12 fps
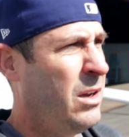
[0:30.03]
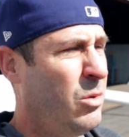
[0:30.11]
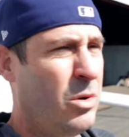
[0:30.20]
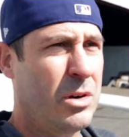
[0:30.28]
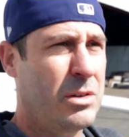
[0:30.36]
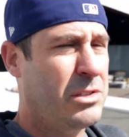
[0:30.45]

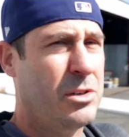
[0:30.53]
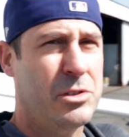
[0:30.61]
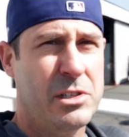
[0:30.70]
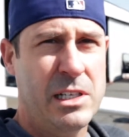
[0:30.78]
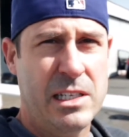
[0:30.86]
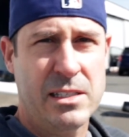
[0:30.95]
We're
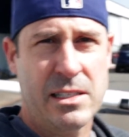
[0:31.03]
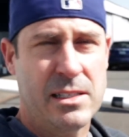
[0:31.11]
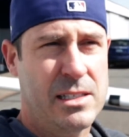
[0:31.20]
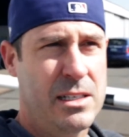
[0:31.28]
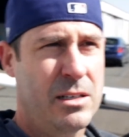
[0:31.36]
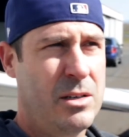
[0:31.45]
socially
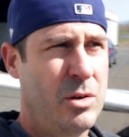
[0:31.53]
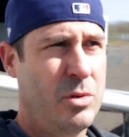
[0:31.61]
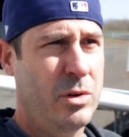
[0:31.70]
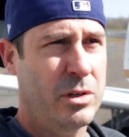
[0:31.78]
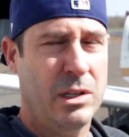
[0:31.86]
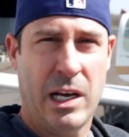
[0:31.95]
distancing.
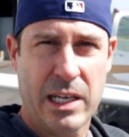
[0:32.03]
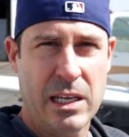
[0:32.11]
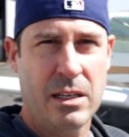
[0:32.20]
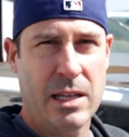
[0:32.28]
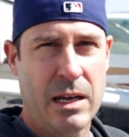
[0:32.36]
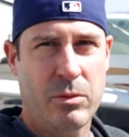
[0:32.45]
We're
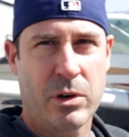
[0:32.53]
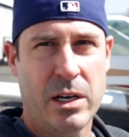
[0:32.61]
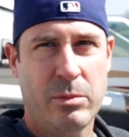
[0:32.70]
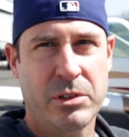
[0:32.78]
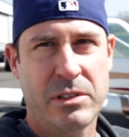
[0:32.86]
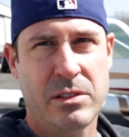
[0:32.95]
lucky in that we're
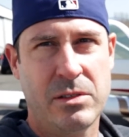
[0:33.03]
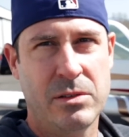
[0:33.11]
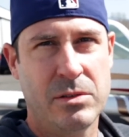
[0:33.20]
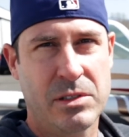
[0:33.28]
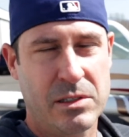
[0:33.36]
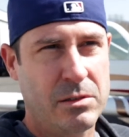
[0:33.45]
able
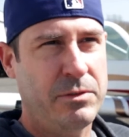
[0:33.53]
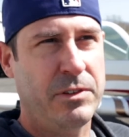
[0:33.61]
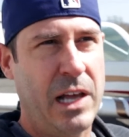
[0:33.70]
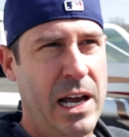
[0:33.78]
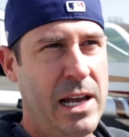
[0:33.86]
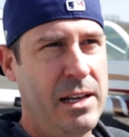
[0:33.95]
to still
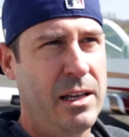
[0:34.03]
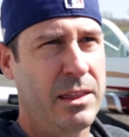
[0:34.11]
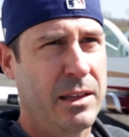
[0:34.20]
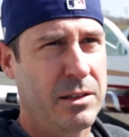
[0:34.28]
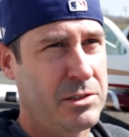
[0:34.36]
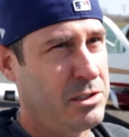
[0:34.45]
fly. I
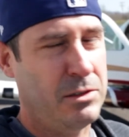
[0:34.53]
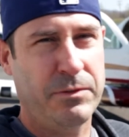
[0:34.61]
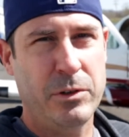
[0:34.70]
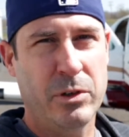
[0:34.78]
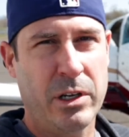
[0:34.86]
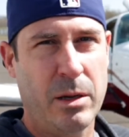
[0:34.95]
think they're still
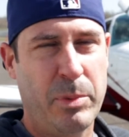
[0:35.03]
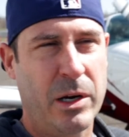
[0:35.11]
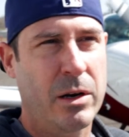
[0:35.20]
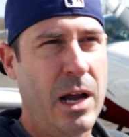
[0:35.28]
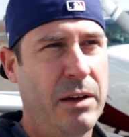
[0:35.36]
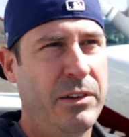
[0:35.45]
fueling up
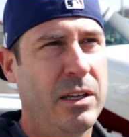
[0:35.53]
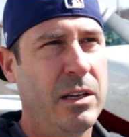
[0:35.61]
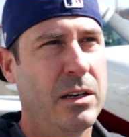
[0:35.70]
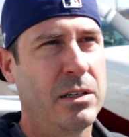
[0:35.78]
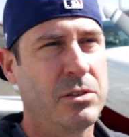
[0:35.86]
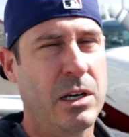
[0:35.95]
aircraft
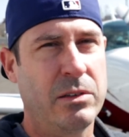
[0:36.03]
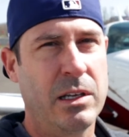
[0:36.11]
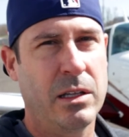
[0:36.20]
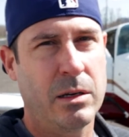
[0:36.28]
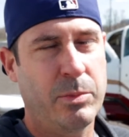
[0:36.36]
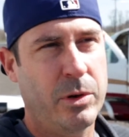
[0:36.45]
here at
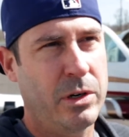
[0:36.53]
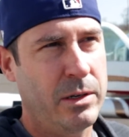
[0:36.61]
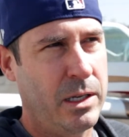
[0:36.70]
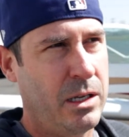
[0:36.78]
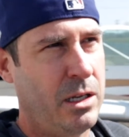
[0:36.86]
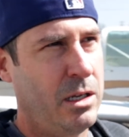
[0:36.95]
Troutdale
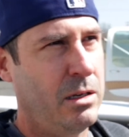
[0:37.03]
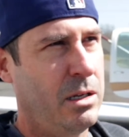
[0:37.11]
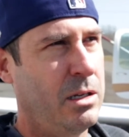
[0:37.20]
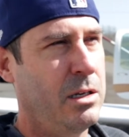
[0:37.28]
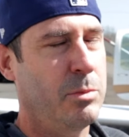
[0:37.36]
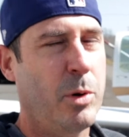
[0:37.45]
Airport in
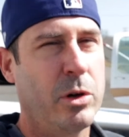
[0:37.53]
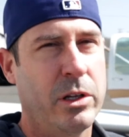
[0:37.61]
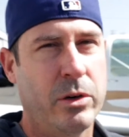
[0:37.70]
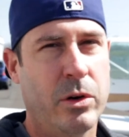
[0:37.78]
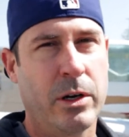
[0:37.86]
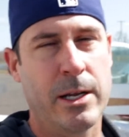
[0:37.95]
near
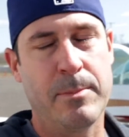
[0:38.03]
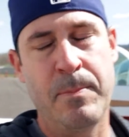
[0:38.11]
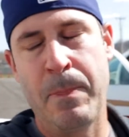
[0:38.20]
Portland, Oregon.